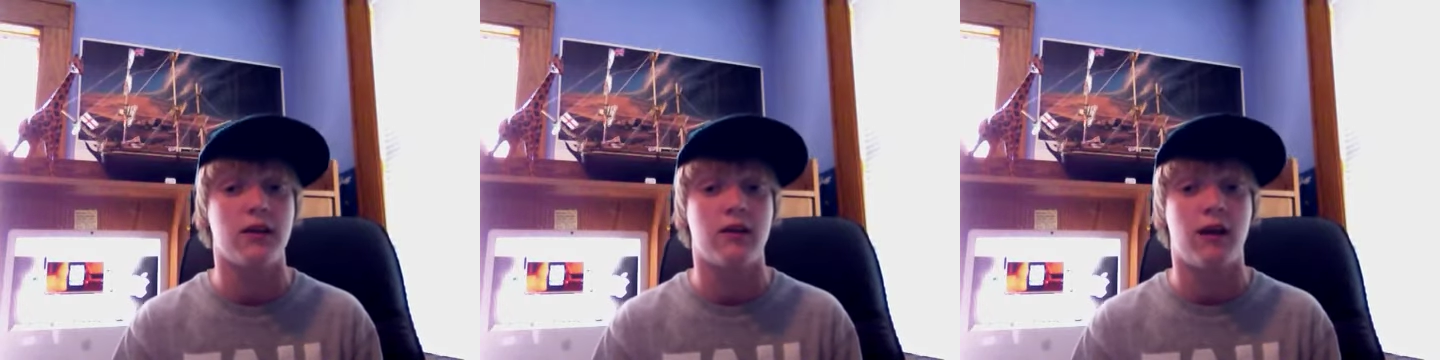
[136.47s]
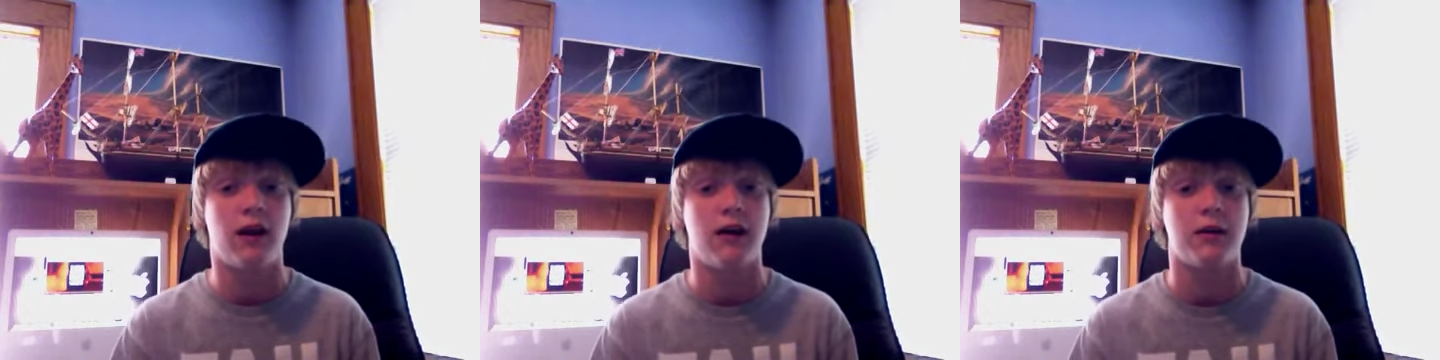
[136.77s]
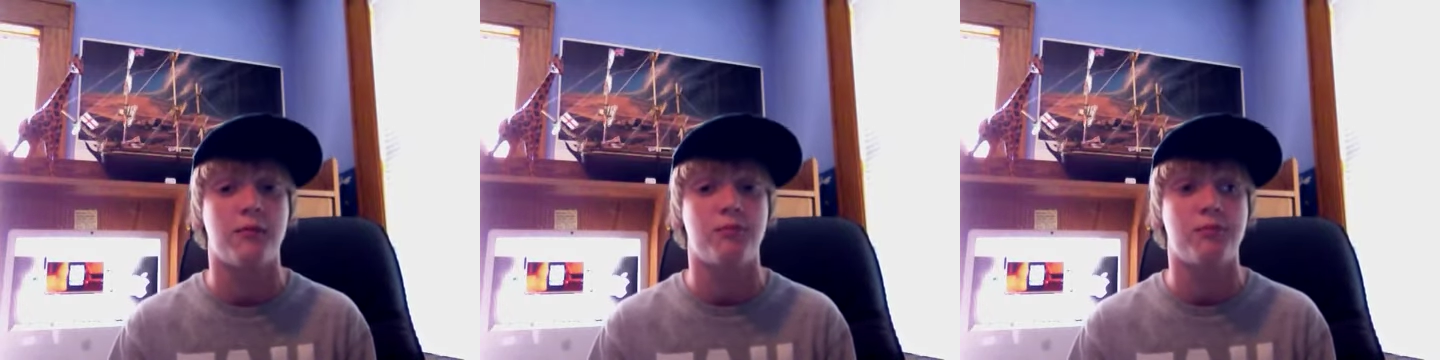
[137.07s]

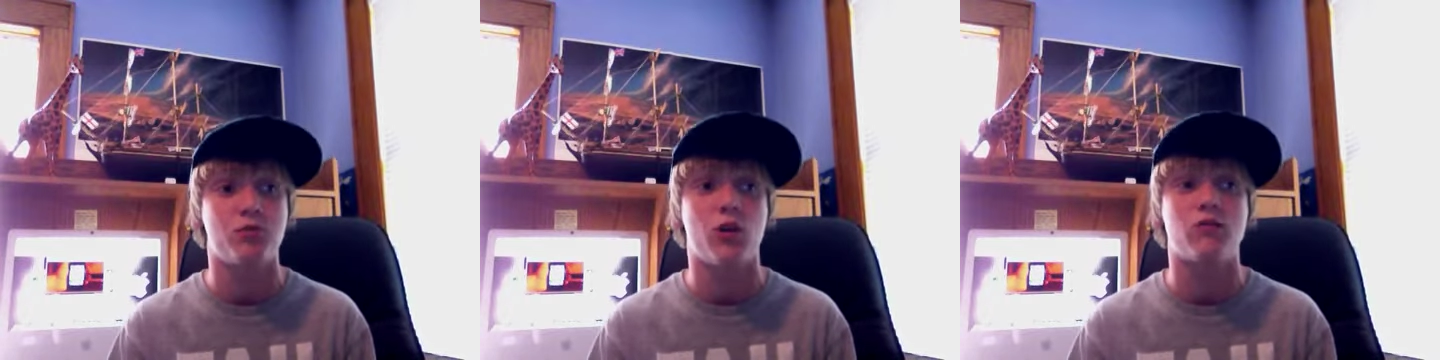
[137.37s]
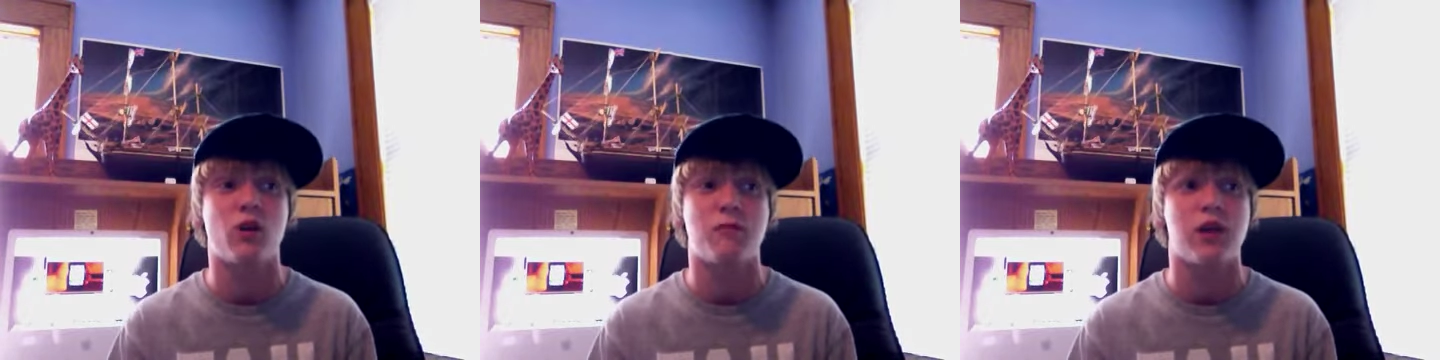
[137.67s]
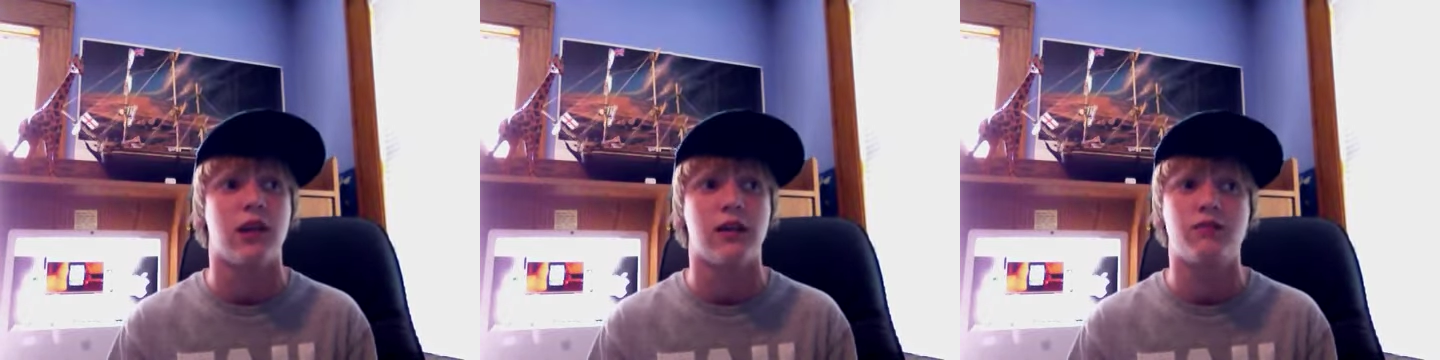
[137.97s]
software
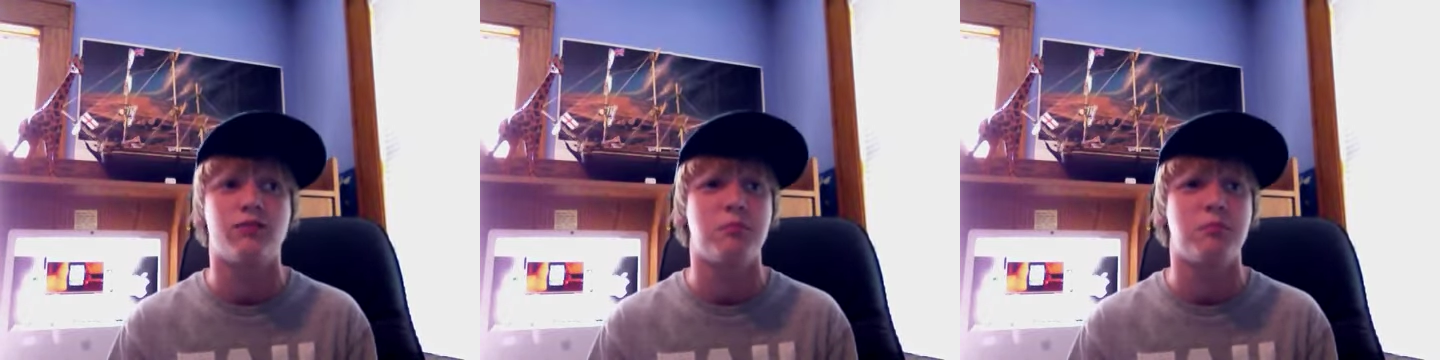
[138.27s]
update. Like,